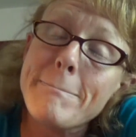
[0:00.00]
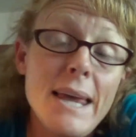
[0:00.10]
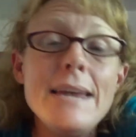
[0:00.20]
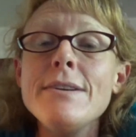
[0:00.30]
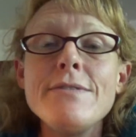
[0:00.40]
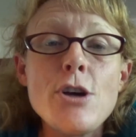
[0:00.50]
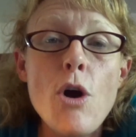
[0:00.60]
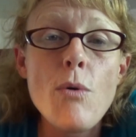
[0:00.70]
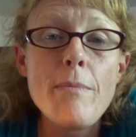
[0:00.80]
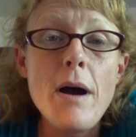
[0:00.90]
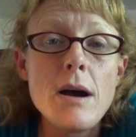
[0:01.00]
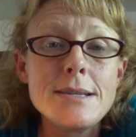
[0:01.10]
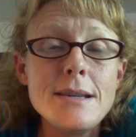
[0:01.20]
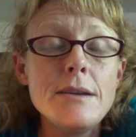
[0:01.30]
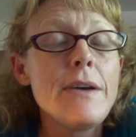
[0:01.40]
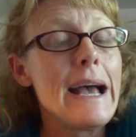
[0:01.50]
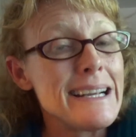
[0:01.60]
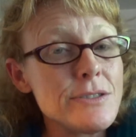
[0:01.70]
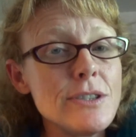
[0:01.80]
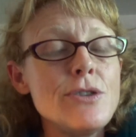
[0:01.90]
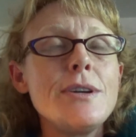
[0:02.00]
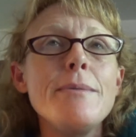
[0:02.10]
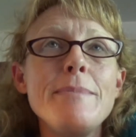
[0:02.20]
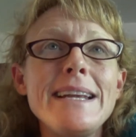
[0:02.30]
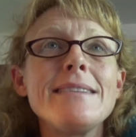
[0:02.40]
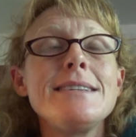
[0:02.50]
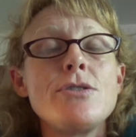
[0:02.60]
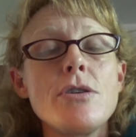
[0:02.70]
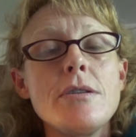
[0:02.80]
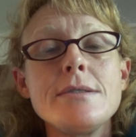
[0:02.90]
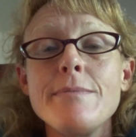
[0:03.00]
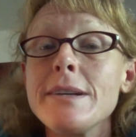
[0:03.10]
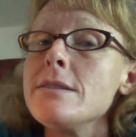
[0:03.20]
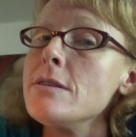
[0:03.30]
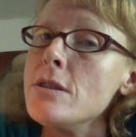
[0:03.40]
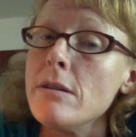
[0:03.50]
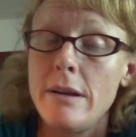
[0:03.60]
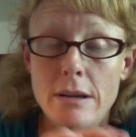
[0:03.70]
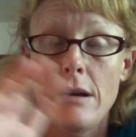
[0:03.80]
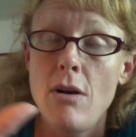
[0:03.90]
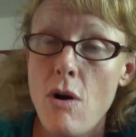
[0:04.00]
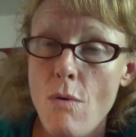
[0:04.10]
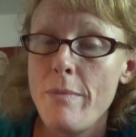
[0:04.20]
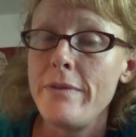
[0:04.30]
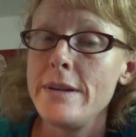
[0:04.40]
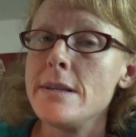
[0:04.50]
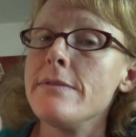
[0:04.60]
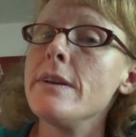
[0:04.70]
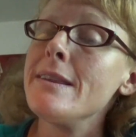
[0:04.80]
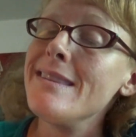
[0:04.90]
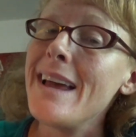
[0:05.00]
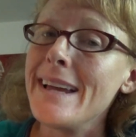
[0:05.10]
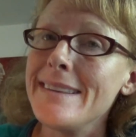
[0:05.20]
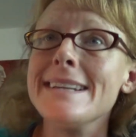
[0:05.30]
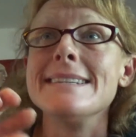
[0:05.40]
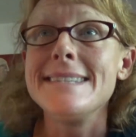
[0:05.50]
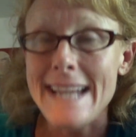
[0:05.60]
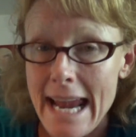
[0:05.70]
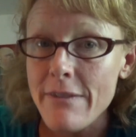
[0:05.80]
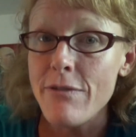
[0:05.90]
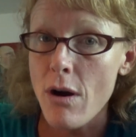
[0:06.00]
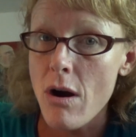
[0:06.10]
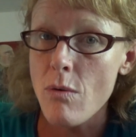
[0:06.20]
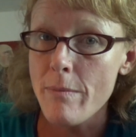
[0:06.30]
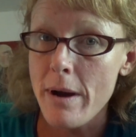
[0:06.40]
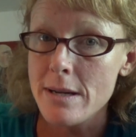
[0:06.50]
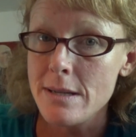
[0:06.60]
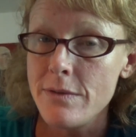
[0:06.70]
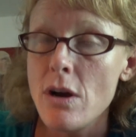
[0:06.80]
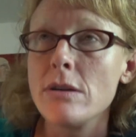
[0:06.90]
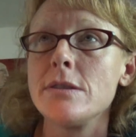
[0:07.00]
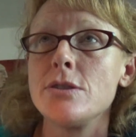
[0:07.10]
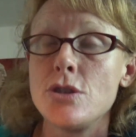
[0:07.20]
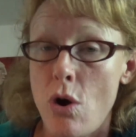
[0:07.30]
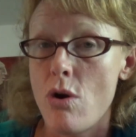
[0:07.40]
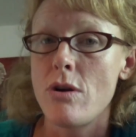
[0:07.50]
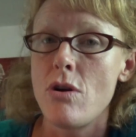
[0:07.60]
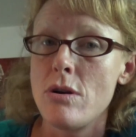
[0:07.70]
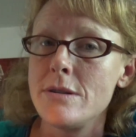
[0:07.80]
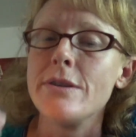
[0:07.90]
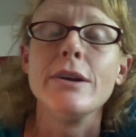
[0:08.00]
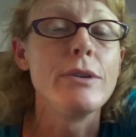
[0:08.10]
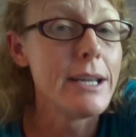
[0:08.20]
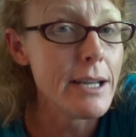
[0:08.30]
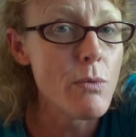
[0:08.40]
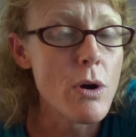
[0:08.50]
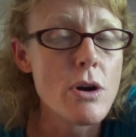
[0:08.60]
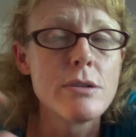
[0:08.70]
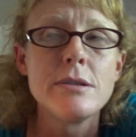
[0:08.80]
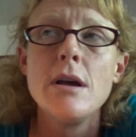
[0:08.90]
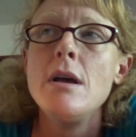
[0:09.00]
Even if it's heartworm positive, actually you can immediately start on something such as like a heartworm preventative, like that is safe for a heartworm positive dog, such as HeartGuard, so they don't get any worse.